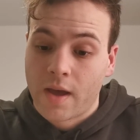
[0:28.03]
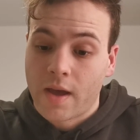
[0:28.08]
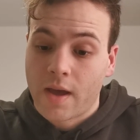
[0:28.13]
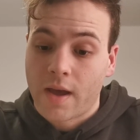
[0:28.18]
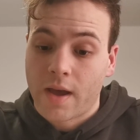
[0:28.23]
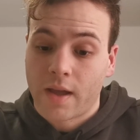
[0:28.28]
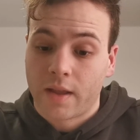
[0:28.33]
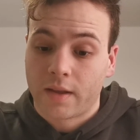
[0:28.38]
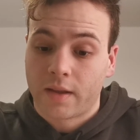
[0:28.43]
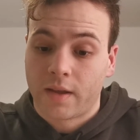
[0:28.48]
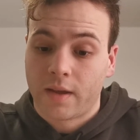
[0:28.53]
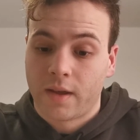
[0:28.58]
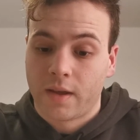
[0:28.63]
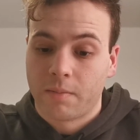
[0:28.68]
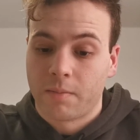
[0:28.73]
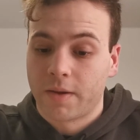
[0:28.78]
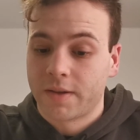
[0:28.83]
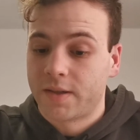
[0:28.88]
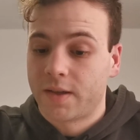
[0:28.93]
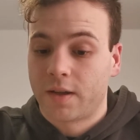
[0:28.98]
and he
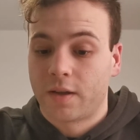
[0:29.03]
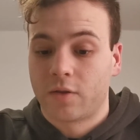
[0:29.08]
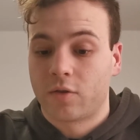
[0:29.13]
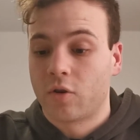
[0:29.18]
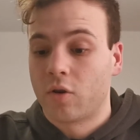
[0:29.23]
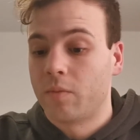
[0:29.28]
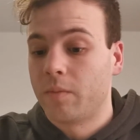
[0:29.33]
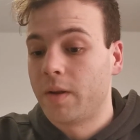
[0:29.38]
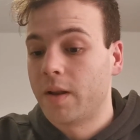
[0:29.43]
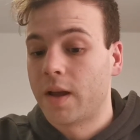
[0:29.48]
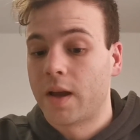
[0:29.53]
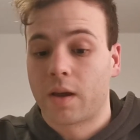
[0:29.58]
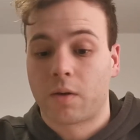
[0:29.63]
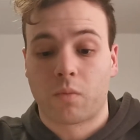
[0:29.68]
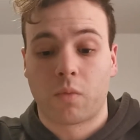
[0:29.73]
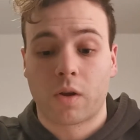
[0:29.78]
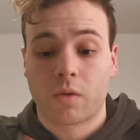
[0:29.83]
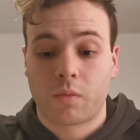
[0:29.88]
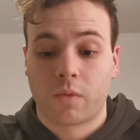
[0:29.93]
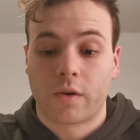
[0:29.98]
basically told me
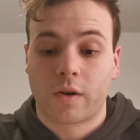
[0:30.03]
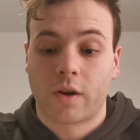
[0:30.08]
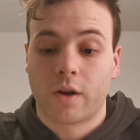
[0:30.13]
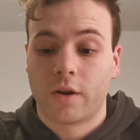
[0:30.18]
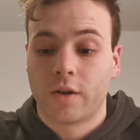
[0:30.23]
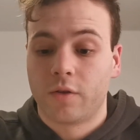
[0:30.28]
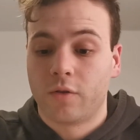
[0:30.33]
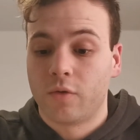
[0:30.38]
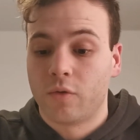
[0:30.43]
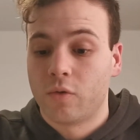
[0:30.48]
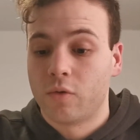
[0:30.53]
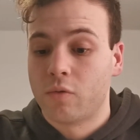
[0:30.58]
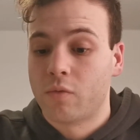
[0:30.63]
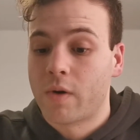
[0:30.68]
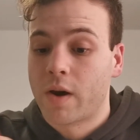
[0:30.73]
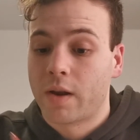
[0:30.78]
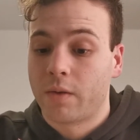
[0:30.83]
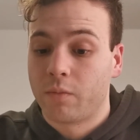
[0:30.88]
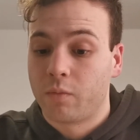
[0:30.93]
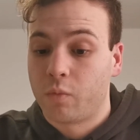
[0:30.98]
like what we were gonna do
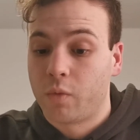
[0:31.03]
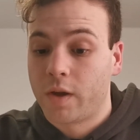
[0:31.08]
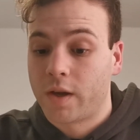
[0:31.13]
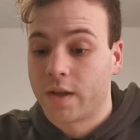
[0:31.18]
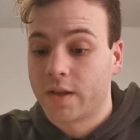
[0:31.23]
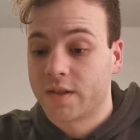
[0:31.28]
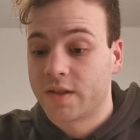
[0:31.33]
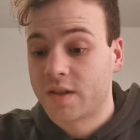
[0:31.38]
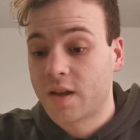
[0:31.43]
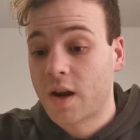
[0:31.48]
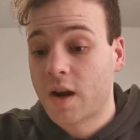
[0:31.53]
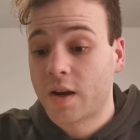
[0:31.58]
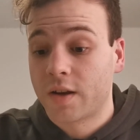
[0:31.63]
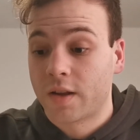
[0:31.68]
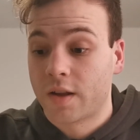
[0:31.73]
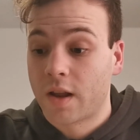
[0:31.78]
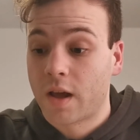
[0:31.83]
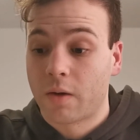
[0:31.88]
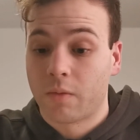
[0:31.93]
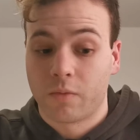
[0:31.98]
when we can start,
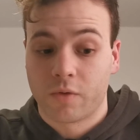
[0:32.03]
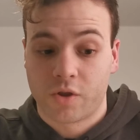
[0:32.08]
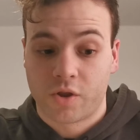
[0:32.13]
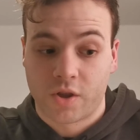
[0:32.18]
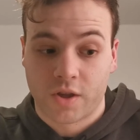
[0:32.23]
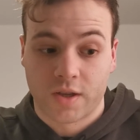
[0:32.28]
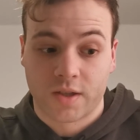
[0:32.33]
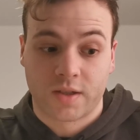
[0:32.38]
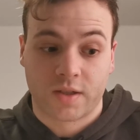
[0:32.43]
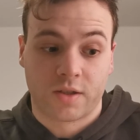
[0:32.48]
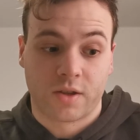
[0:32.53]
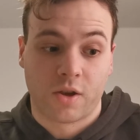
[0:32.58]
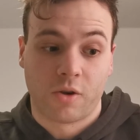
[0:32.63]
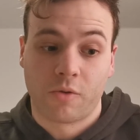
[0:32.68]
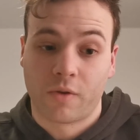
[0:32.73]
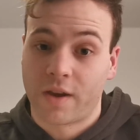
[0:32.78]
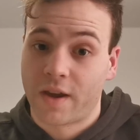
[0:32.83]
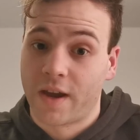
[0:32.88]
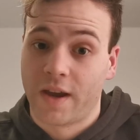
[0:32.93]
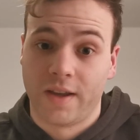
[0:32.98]
and I was just
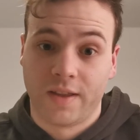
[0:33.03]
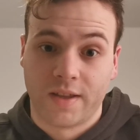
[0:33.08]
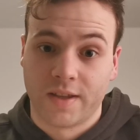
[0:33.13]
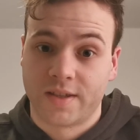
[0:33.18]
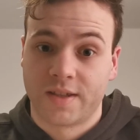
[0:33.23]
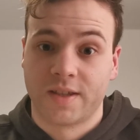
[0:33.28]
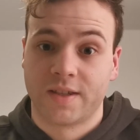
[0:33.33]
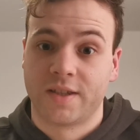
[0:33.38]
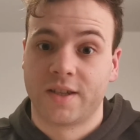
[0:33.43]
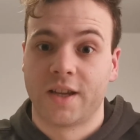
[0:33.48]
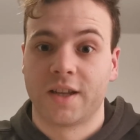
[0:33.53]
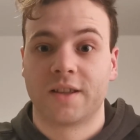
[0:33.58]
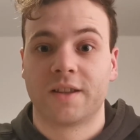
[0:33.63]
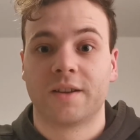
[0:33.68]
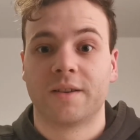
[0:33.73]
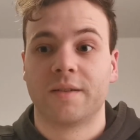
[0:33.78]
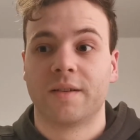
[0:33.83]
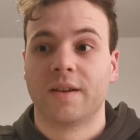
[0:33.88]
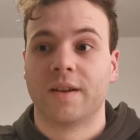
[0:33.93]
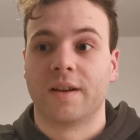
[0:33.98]
okay, this is it.
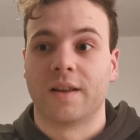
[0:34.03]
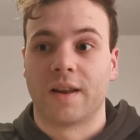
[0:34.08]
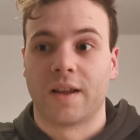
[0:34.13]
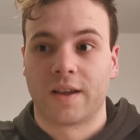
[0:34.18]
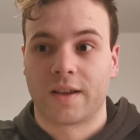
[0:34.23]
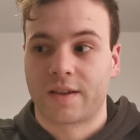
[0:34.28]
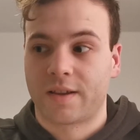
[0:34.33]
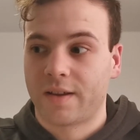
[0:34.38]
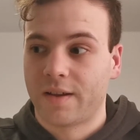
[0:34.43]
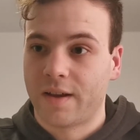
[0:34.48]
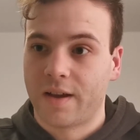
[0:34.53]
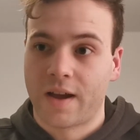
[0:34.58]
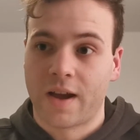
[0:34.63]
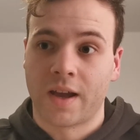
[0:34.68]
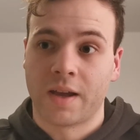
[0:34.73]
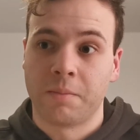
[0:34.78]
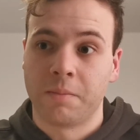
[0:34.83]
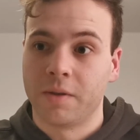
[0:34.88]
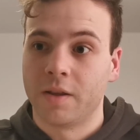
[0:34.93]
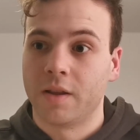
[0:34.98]
Like
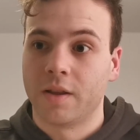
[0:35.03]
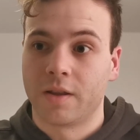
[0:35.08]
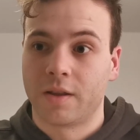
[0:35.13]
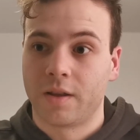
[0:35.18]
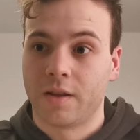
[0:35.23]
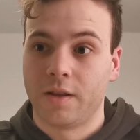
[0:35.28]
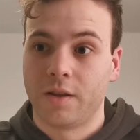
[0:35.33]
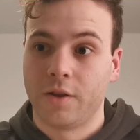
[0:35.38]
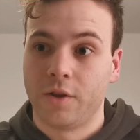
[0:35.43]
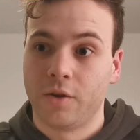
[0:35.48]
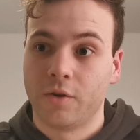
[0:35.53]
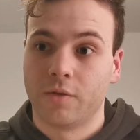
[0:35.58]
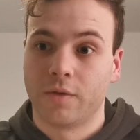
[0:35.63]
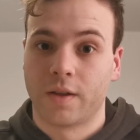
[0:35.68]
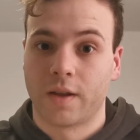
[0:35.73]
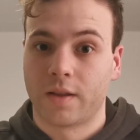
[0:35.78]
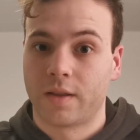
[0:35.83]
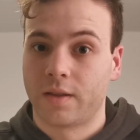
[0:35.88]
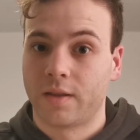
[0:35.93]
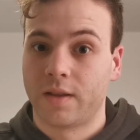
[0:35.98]
I immediately knew
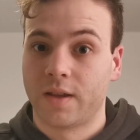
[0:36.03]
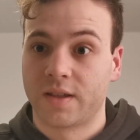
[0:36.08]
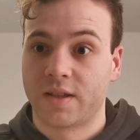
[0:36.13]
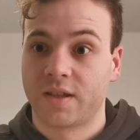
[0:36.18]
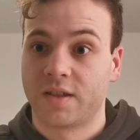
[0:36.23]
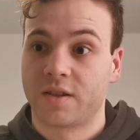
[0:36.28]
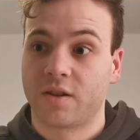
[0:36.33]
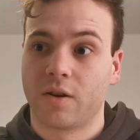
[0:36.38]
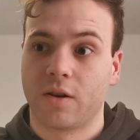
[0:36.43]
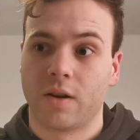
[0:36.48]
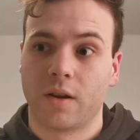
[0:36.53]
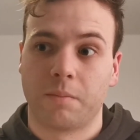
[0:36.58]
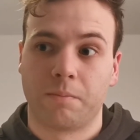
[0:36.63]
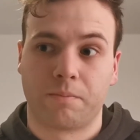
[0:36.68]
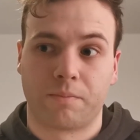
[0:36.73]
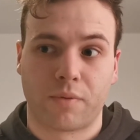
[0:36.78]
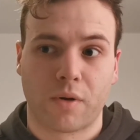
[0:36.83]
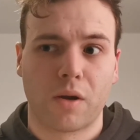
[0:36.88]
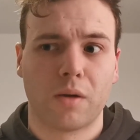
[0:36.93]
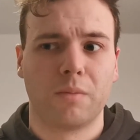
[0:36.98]
that this is gonna
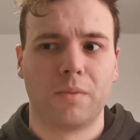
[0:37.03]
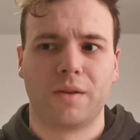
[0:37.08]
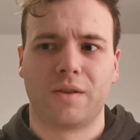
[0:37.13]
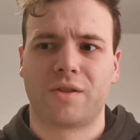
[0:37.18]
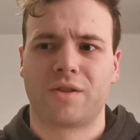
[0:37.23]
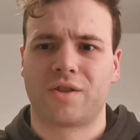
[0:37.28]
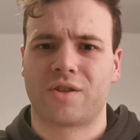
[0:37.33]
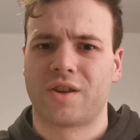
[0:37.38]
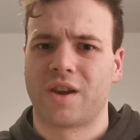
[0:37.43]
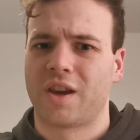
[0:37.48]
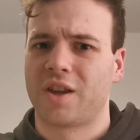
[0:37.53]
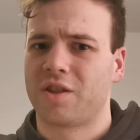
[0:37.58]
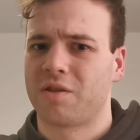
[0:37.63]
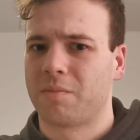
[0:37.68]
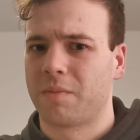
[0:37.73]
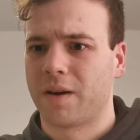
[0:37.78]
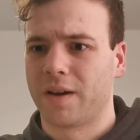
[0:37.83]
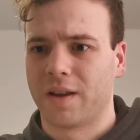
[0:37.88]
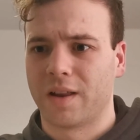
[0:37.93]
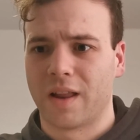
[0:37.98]
probably change
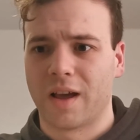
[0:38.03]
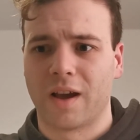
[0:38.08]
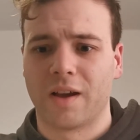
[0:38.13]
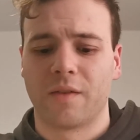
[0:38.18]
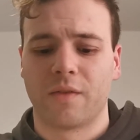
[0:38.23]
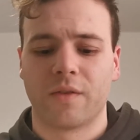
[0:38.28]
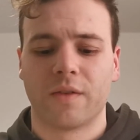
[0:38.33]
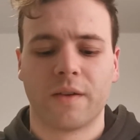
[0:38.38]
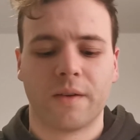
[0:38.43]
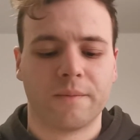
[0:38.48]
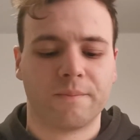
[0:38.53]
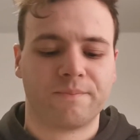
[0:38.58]
my life.